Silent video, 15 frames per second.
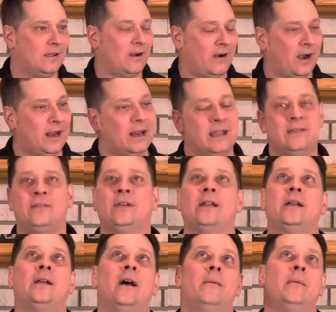All right? He's
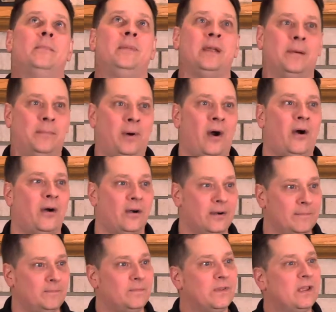going to come and be a
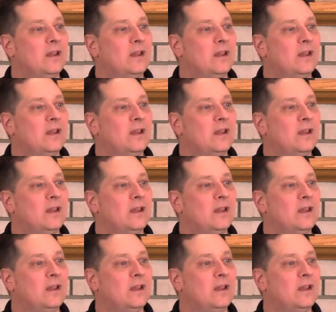part